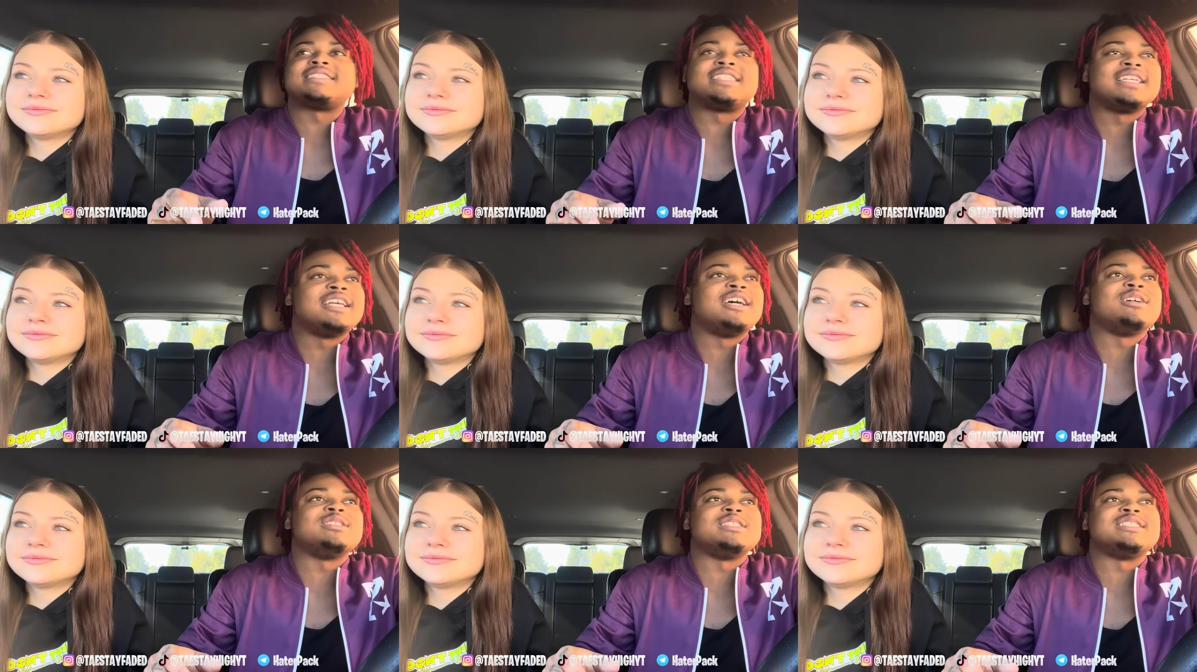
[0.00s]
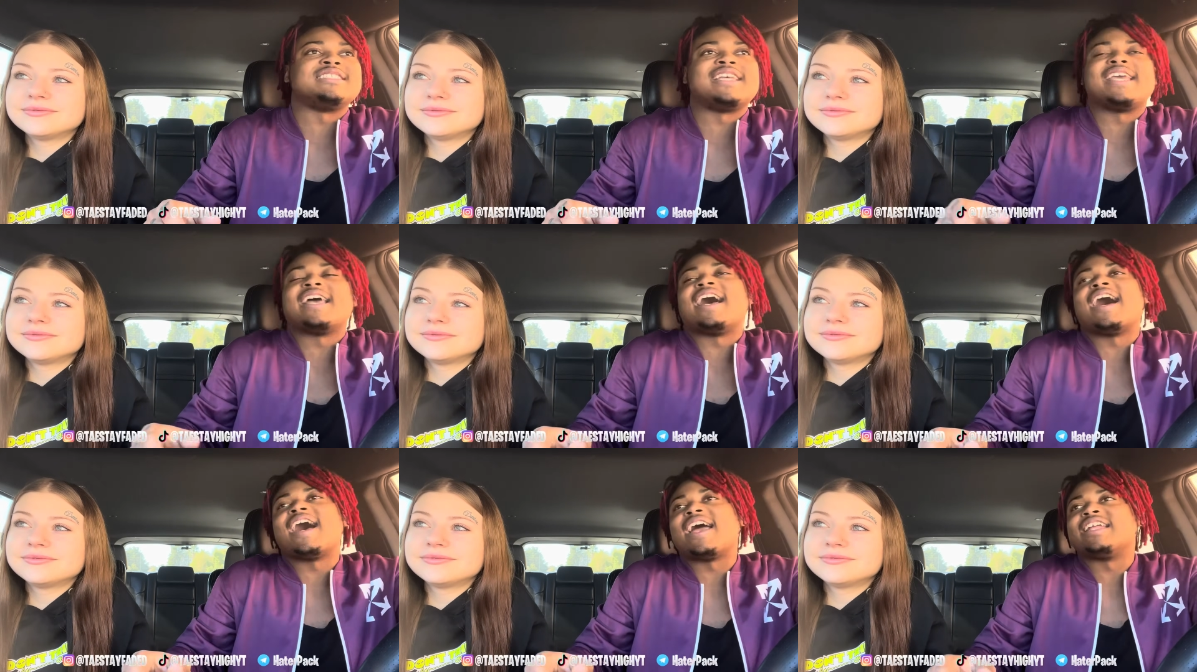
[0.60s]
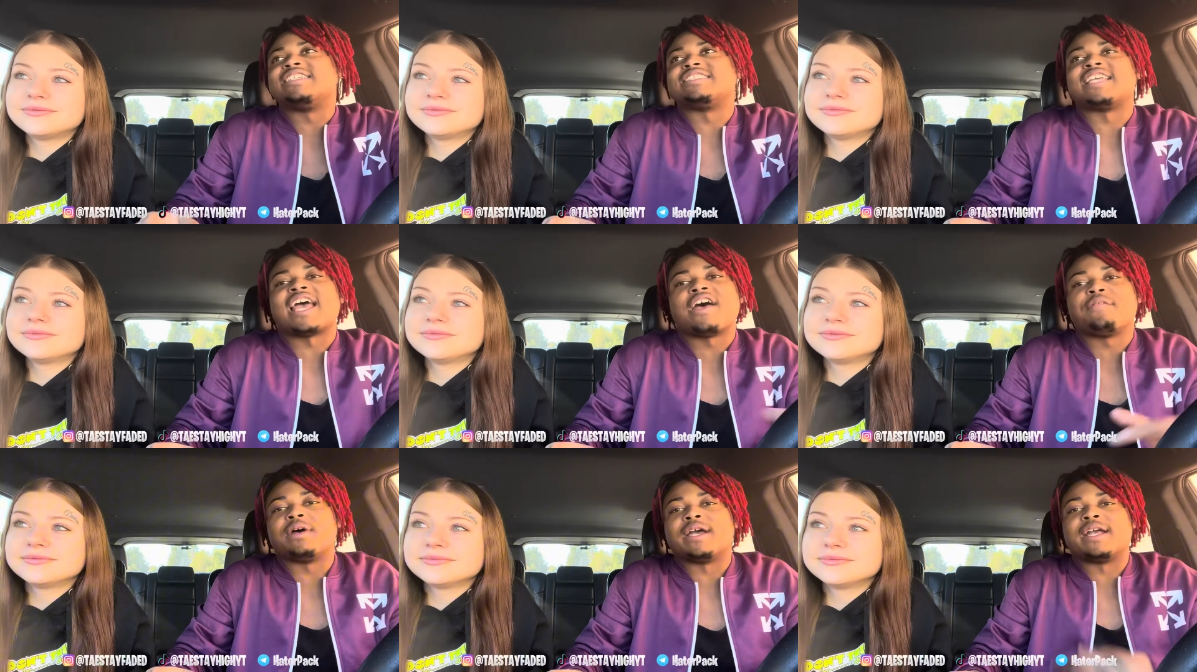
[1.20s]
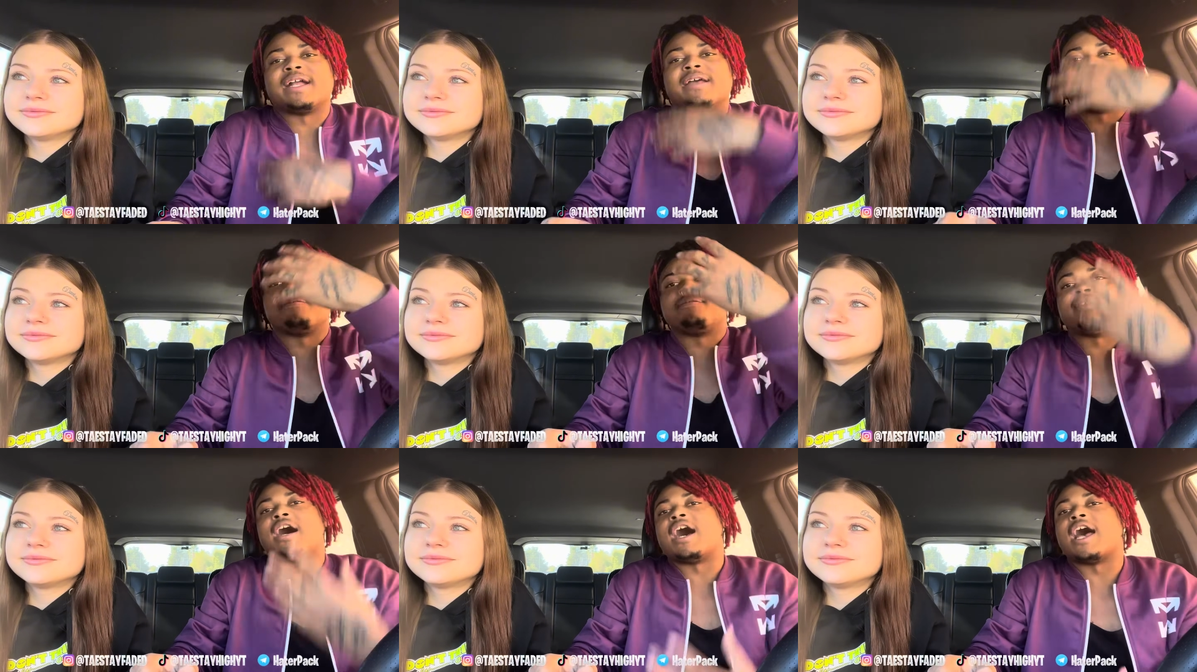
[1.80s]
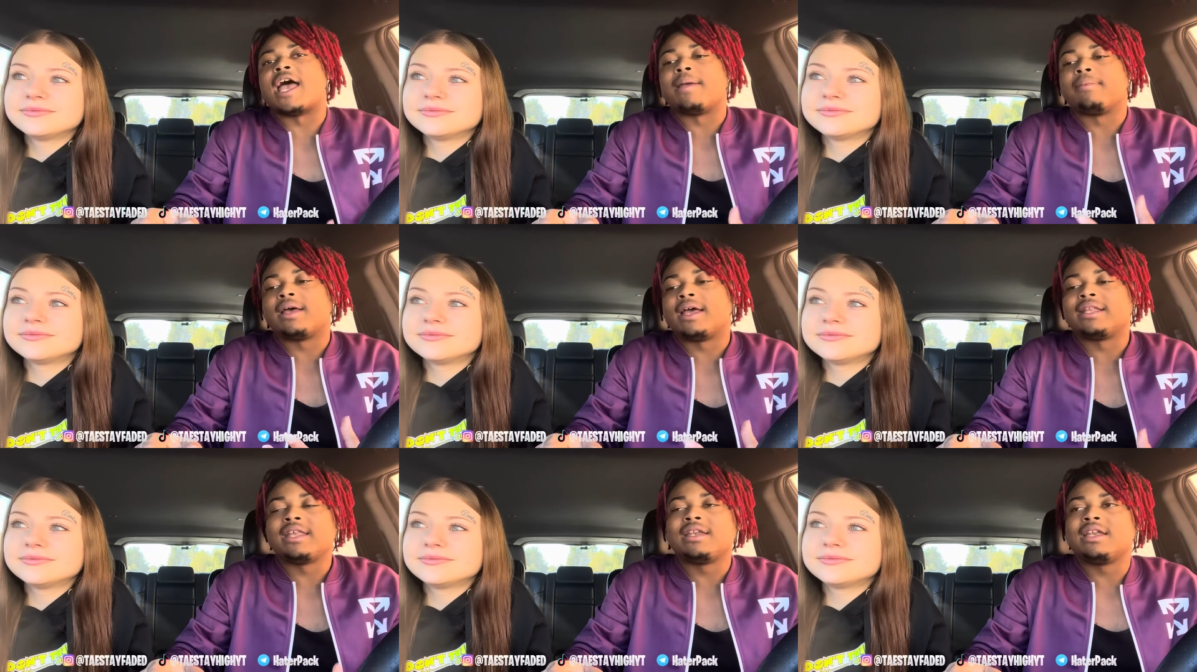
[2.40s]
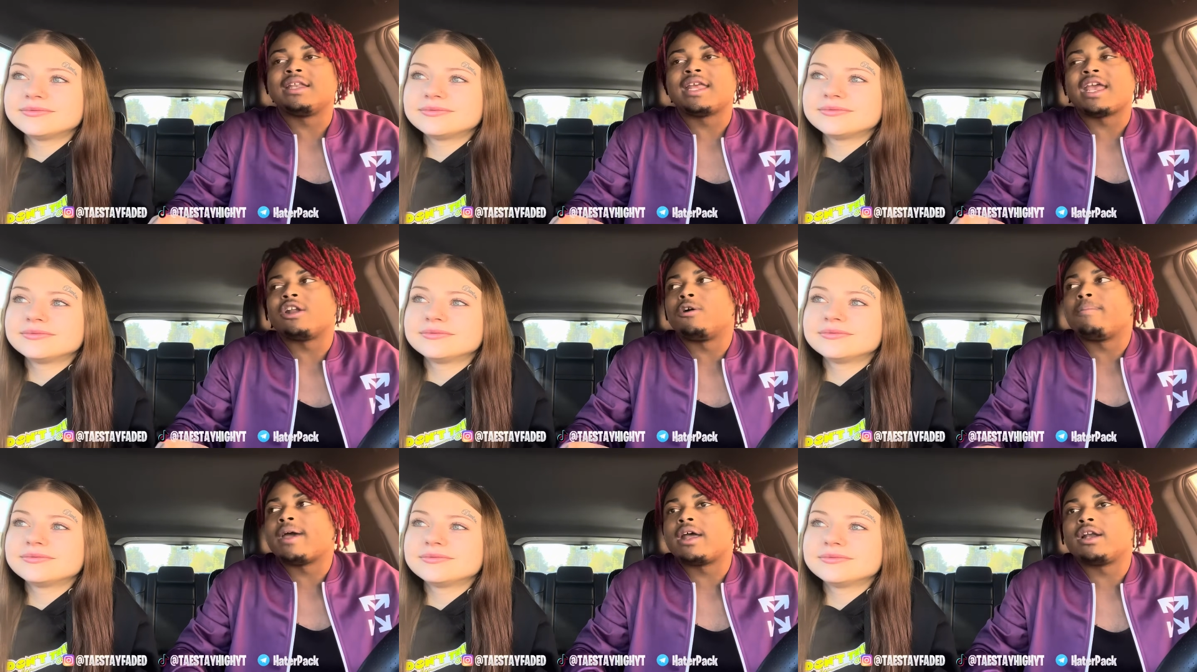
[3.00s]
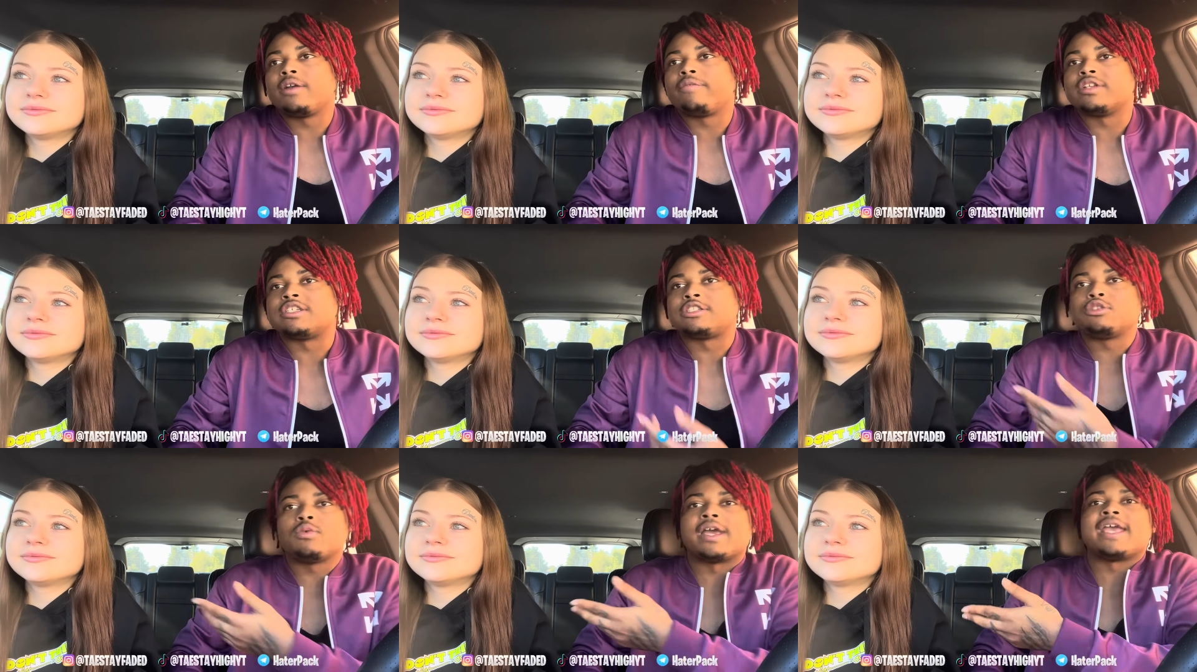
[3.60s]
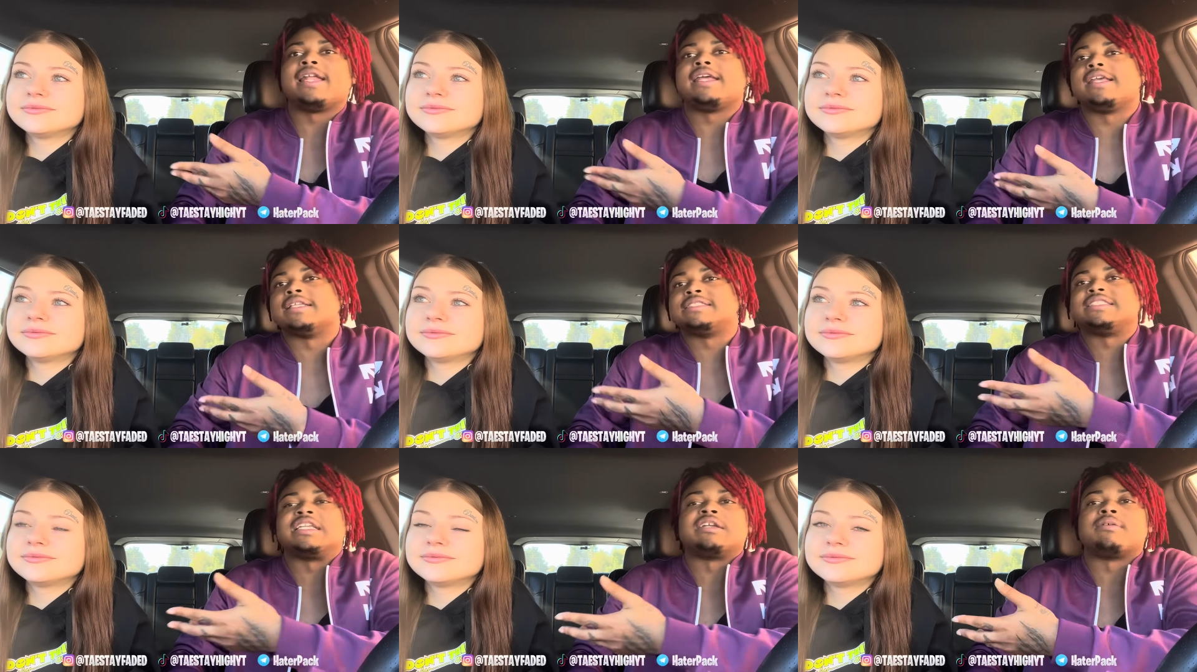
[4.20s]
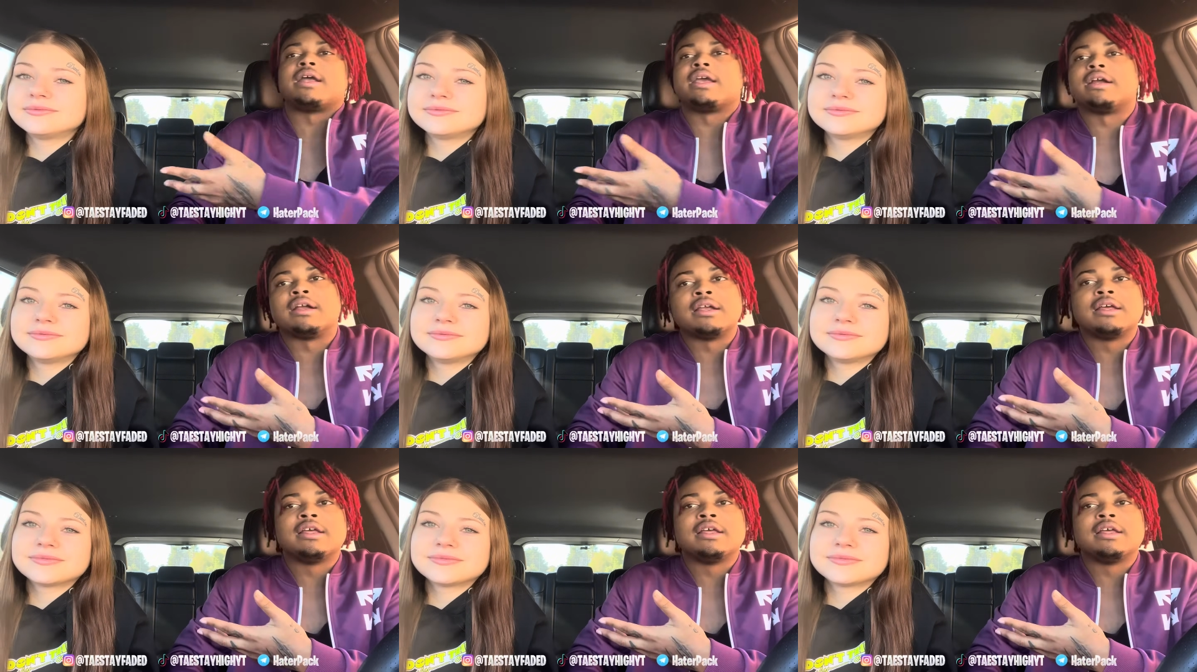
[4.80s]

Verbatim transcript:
Speaker 1: chill, and just get high and just have a good vibe. At the end of the day, it don't matter if it's two aliens sitting right here.